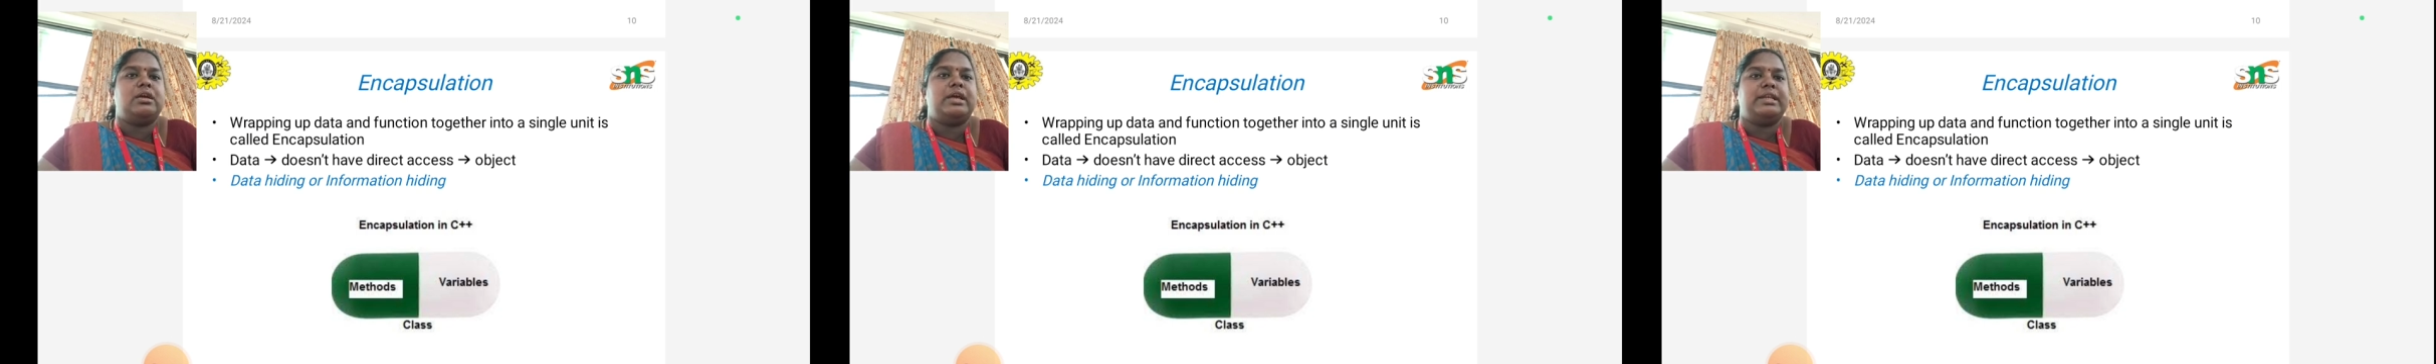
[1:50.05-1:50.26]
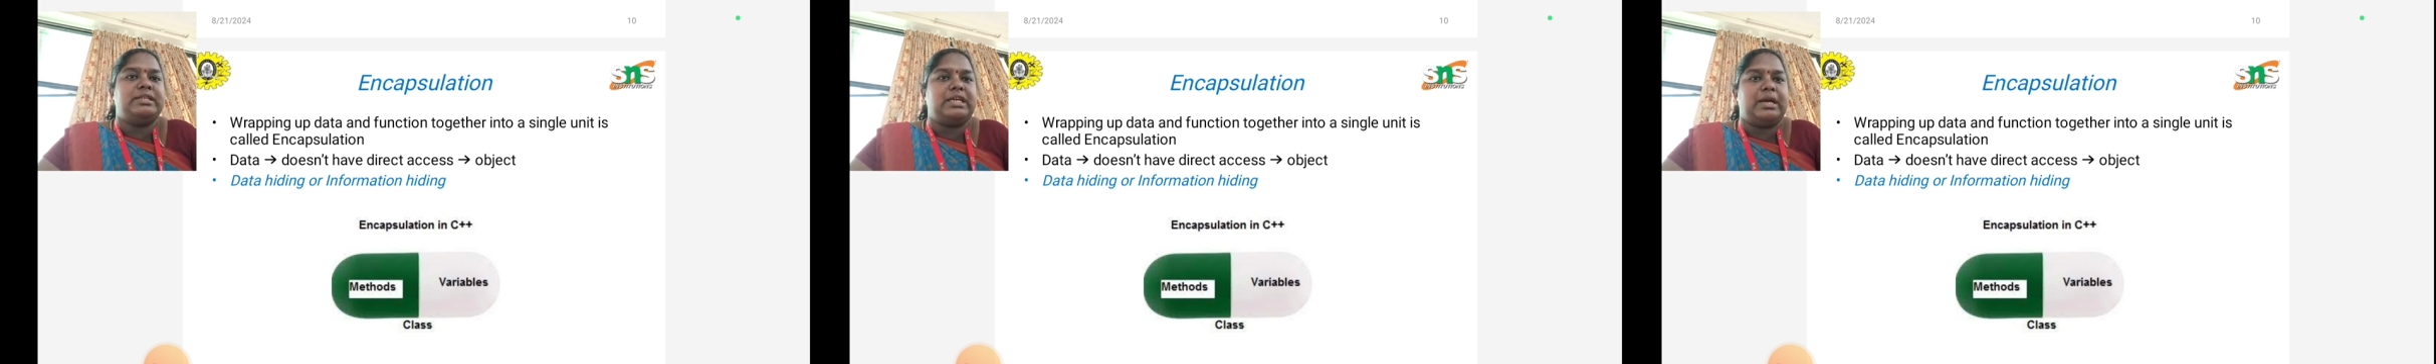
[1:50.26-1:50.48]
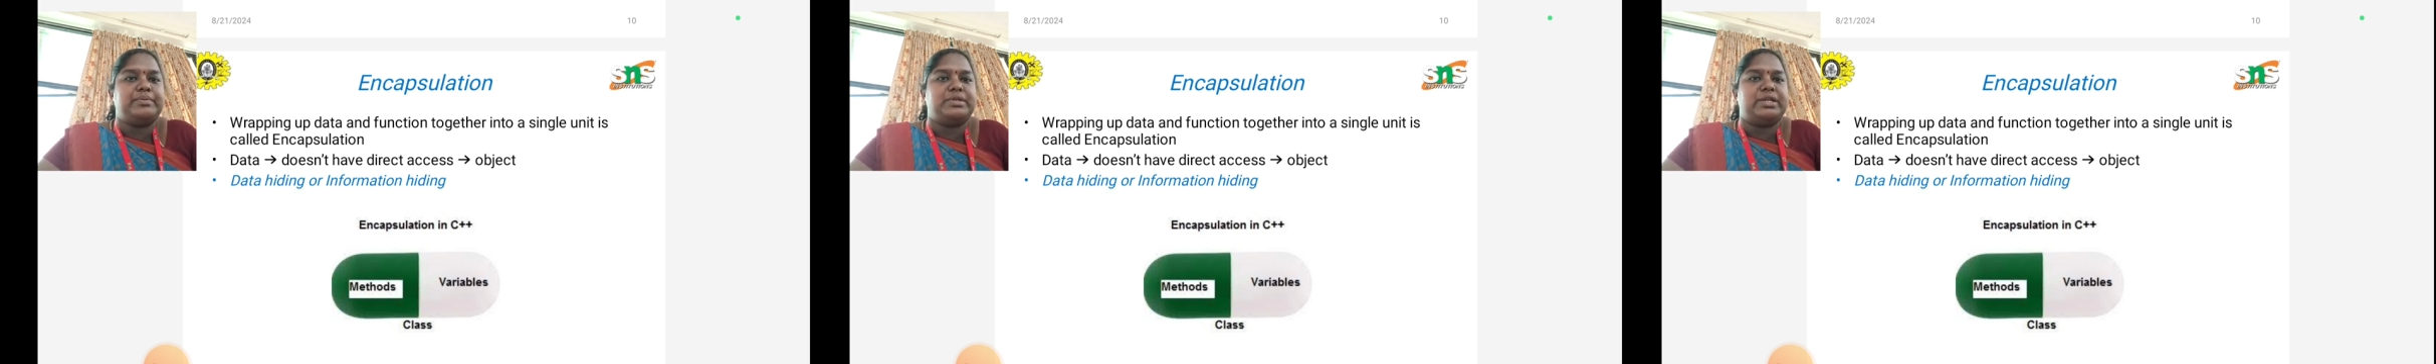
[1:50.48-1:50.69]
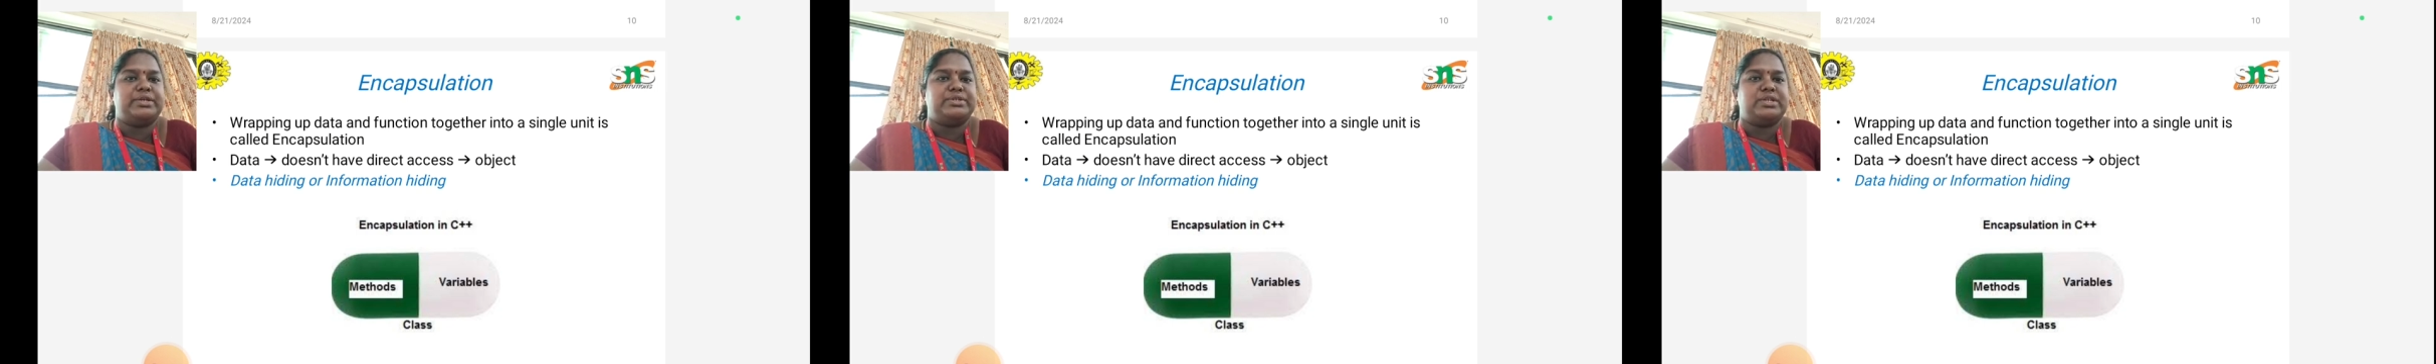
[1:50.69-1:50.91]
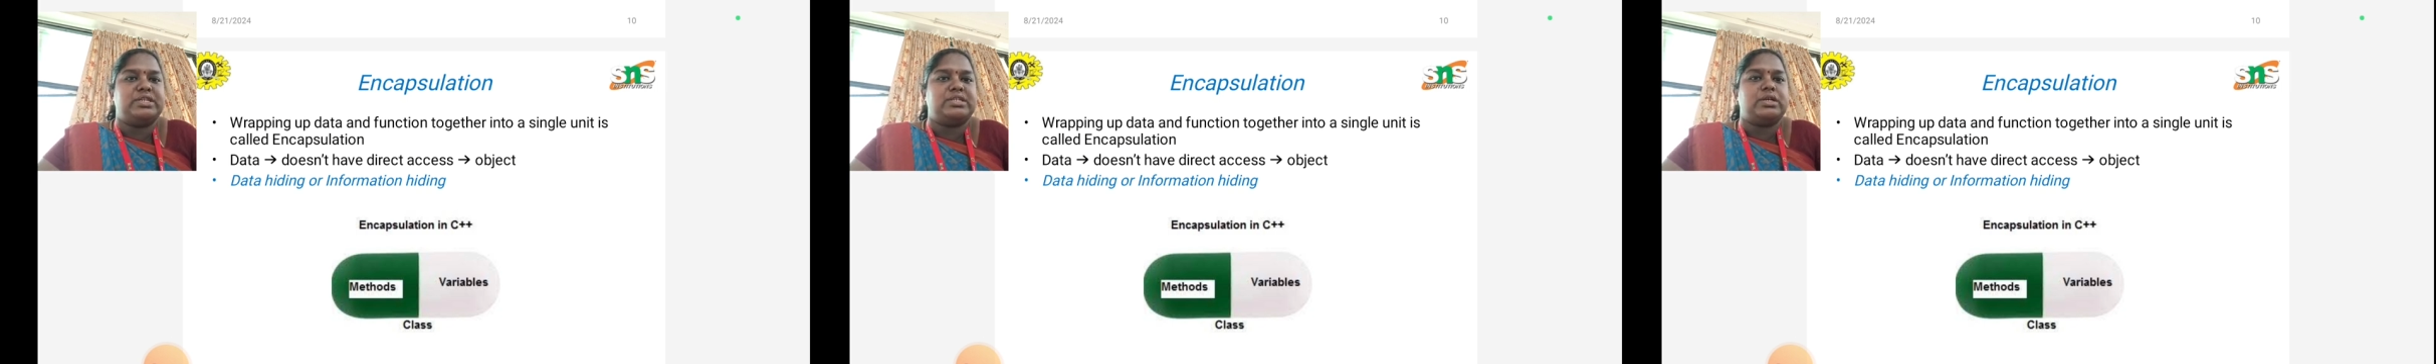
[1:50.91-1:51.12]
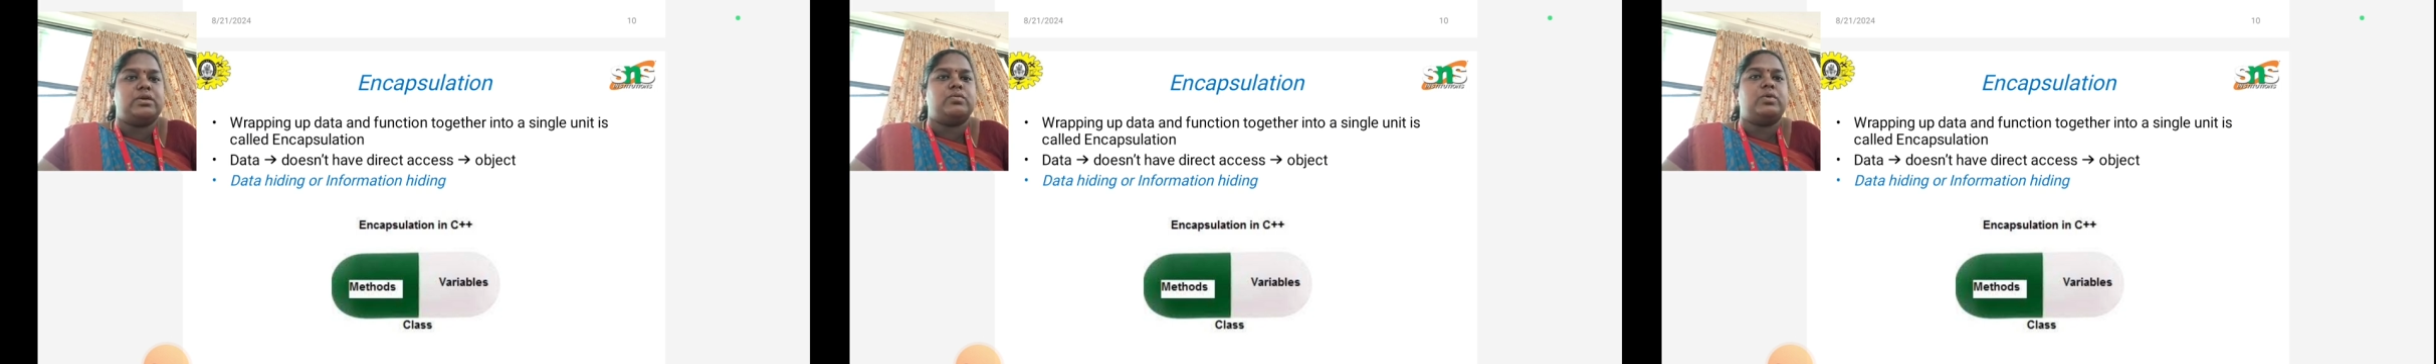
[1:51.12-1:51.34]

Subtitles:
encapsulations.